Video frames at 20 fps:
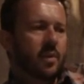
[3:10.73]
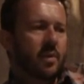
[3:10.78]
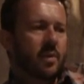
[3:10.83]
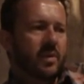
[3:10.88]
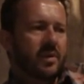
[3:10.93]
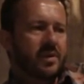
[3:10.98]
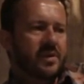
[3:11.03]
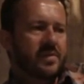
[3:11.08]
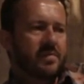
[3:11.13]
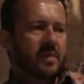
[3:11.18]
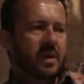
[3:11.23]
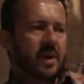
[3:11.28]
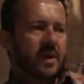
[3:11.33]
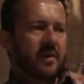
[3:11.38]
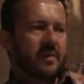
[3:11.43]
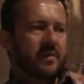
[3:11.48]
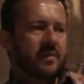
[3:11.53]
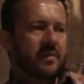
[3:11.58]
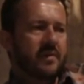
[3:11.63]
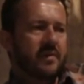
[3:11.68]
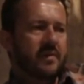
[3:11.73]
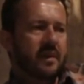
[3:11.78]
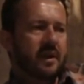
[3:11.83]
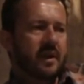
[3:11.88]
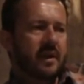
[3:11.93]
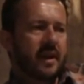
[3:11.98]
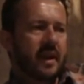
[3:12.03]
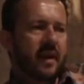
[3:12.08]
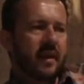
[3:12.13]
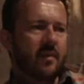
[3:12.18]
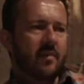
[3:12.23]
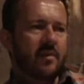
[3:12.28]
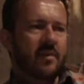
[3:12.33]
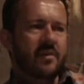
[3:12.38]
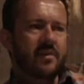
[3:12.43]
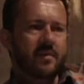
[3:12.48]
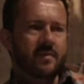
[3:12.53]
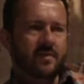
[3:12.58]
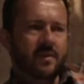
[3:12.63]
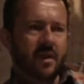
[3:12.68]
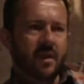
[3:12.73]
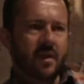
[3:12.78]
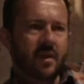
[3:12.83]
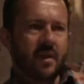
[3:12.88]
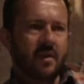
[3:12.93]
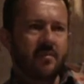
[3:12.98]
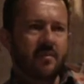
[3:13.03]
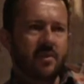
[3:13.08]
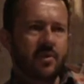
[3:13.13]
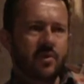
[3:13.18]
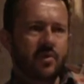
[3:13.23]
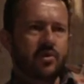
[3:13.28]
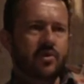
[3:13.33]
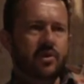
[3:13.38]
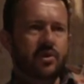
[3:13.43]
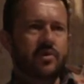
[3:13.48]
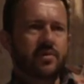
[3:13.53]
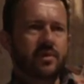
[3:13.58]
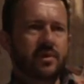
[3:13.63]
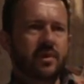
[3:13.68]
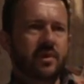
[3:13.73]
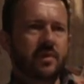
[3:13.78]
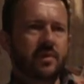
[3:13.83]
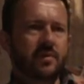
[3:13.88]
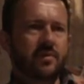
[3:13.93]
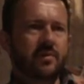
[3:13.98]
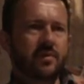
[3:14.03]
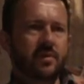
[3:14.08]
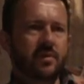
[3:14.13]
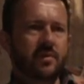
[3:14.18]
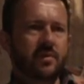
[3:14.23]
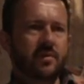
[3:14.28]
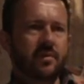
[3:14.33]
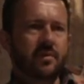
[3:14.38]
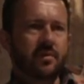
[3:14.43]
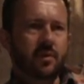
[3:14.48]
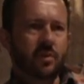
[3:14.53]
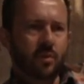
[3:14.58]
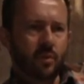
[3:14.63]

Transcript: we want to spend an element of time introducing you to